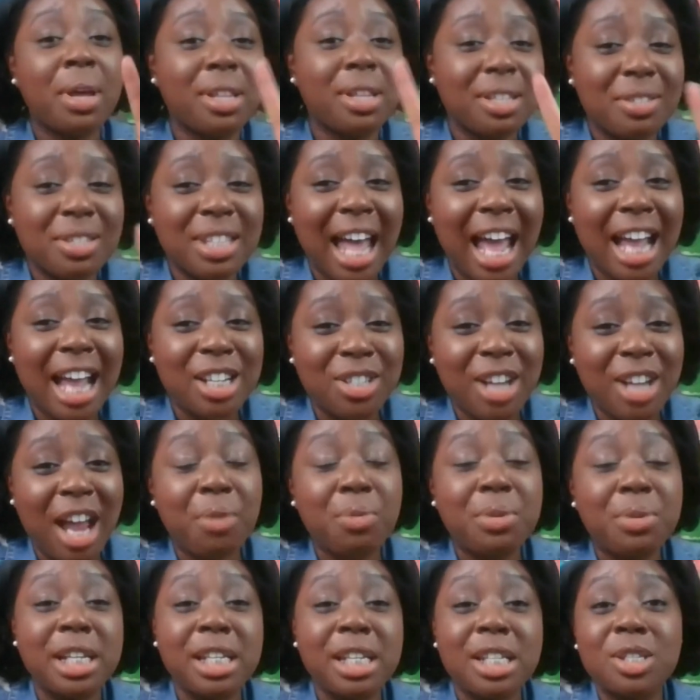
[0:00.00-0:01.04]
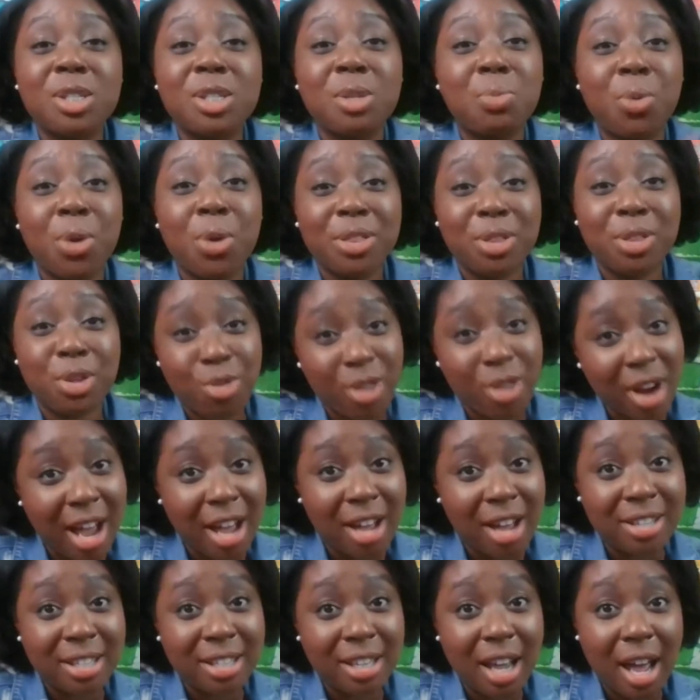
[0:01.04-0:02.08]
Sidetrack, we need to support the
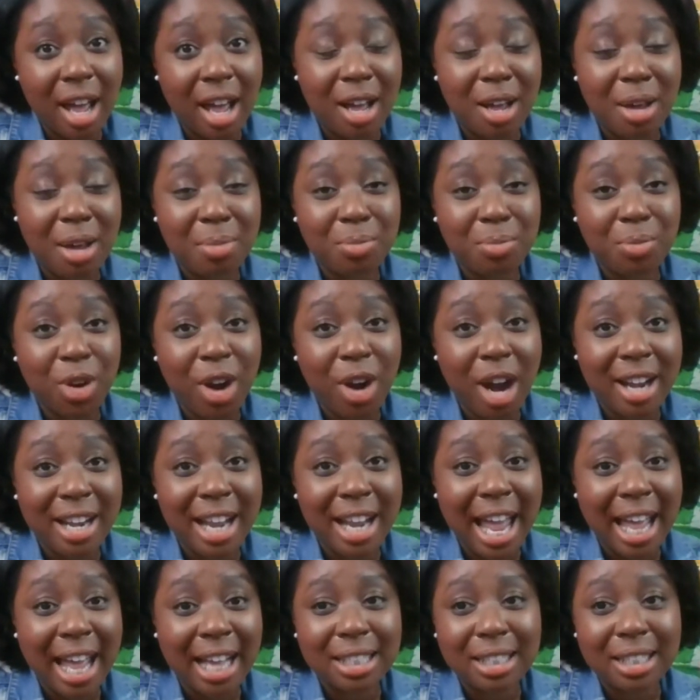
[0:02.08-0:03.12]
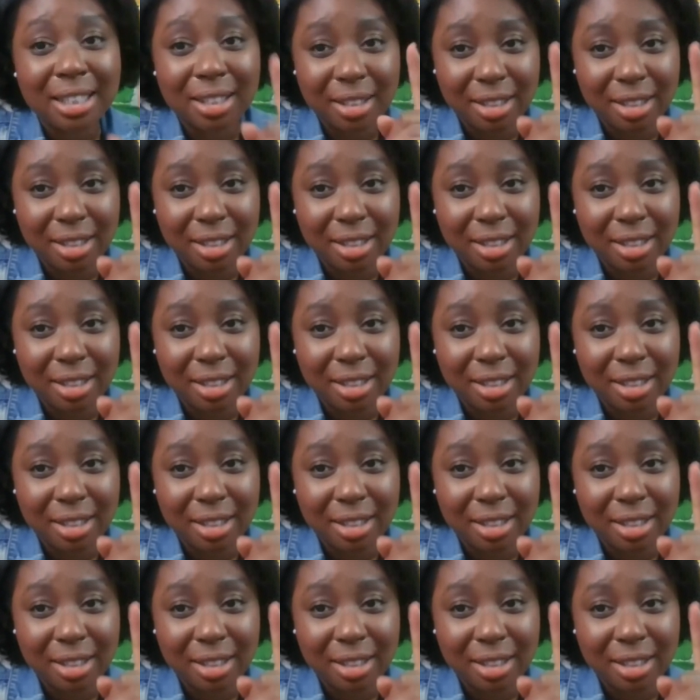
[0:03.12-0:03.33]
Crown Act.